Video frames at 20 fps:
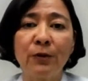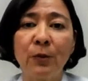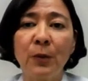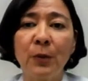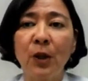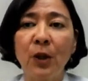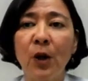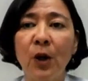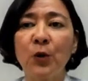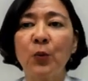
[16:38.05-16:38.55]

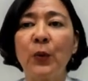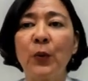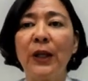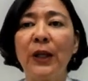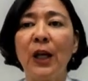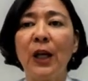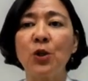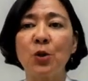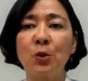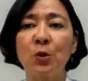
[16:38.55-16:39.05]
Because we
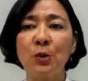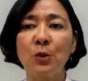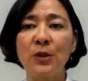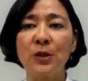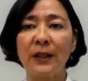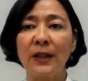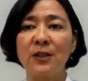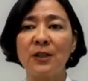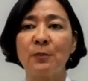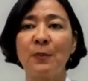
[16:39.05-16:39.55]
can choose
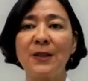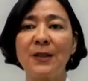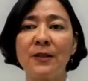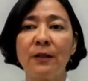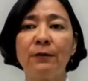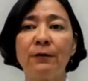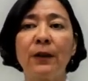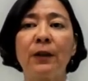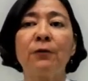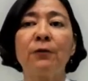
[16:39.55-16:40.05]
a
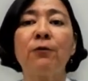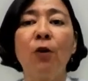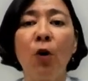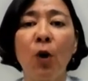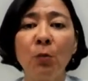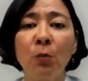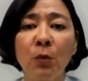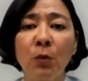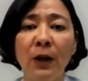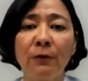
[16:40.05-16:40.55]
specific
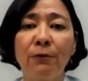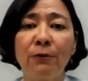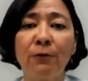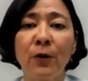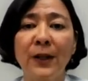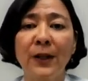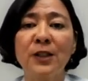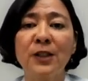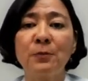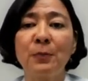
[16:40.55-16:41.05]
formula for
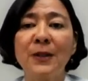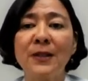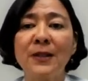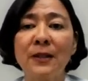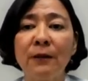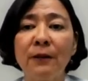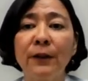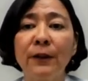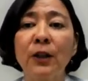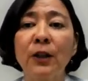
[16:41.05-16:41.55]
a
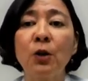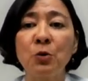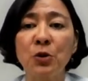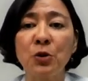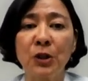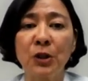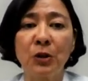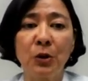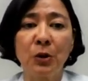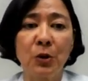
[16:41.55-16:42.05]
specific
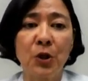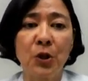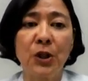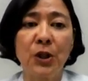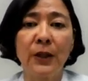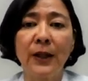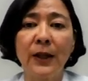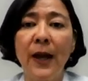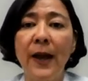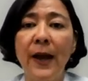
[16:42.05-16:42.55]

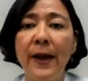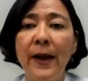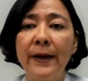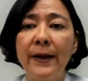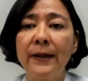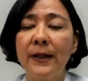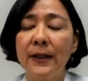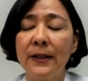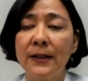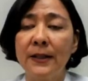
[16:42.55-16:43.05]
constitution
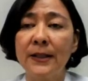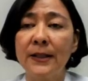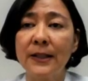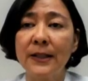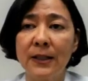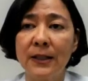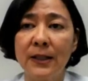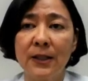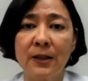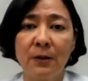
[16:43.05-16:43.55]
and
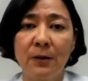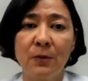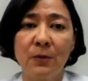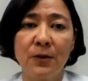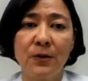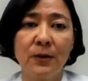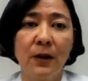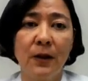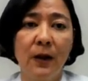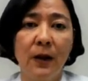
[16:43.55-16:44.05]
symptoms.
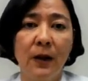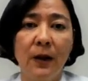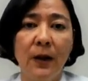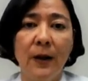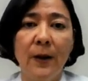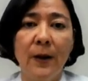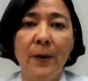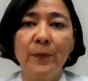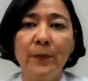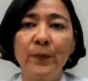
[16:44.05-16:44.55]

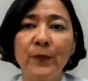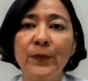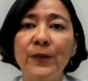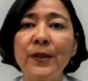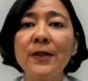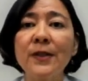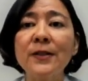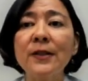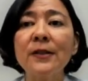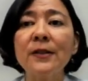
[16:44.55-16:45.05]

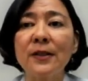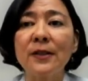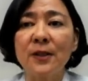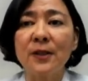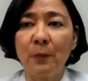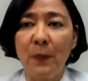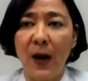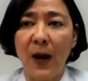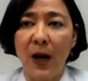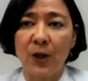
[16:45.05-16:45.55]
This is
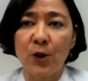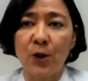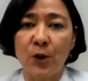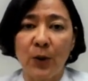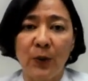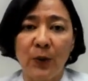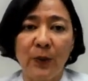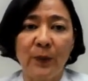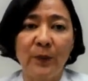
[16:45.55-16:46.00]
special.